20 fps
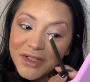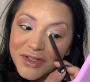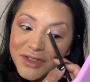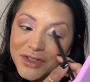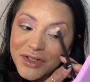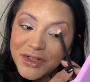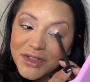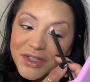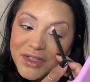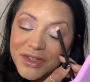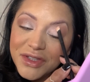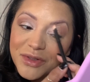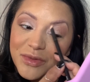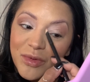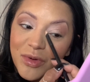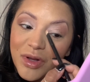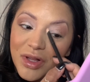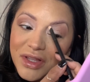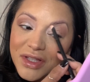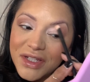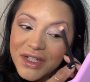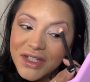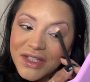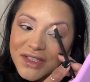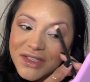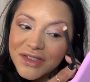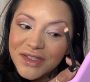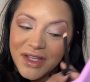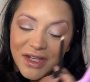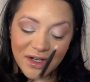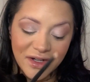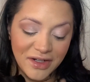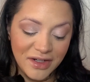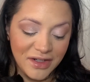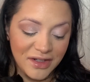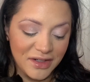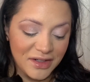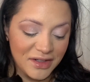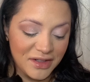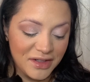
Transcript: sure that the quality is there.